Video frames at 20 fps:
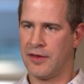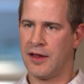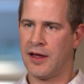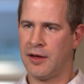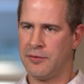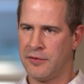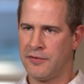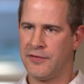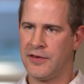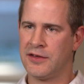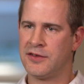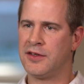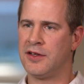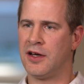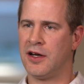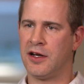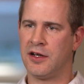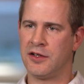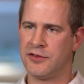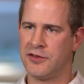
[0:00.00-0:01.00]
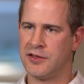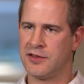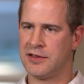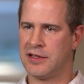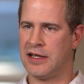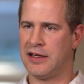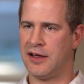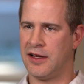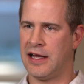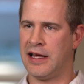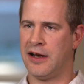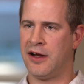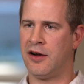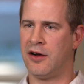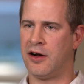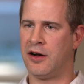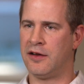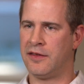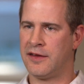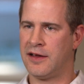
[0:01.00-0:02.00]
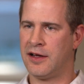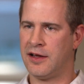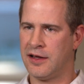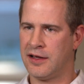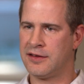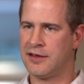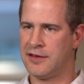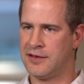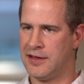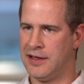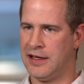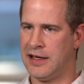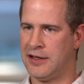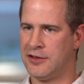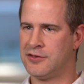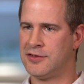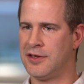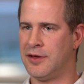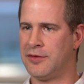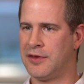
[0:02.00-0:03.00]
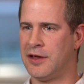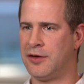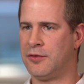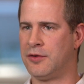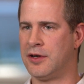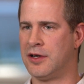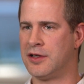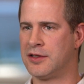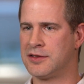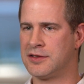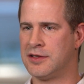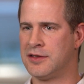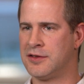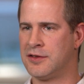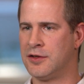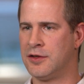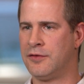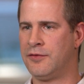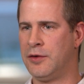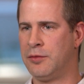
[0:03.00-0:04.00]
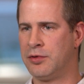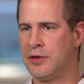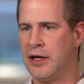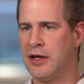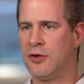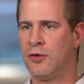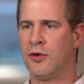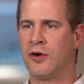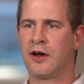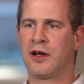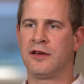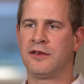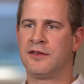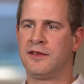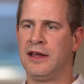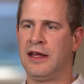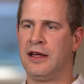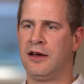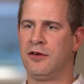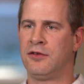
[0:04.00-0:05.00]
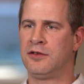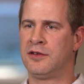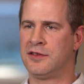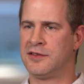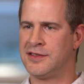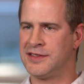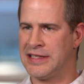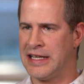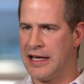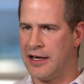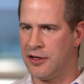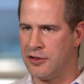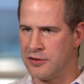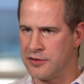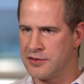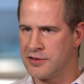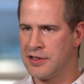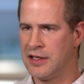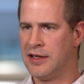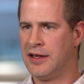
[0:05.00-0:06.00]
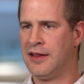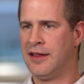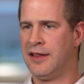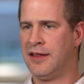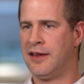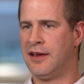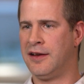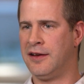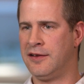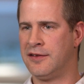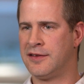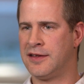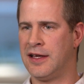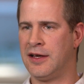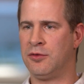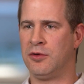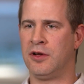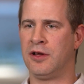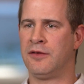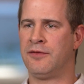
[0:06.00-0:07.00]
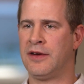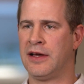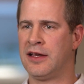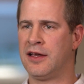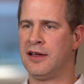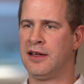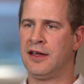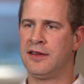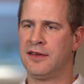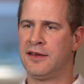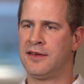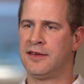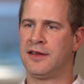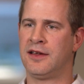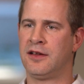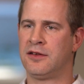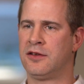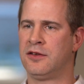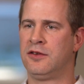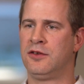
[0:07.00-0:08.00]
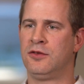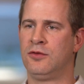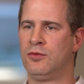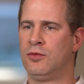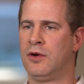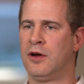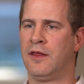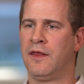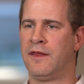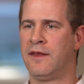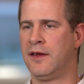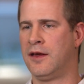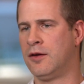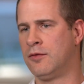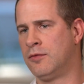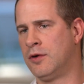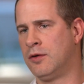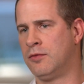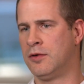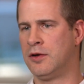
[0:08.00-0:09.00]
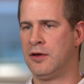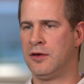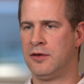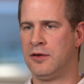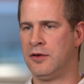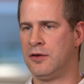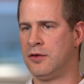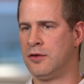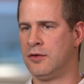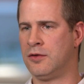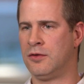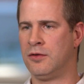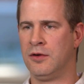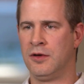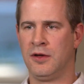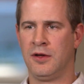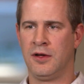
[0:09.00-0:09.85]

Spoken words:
I'm a physiologist at heart. I like to see how something works. And so if you break organs down to cells and you say, well, if I could get the cell to do one thing, what would it do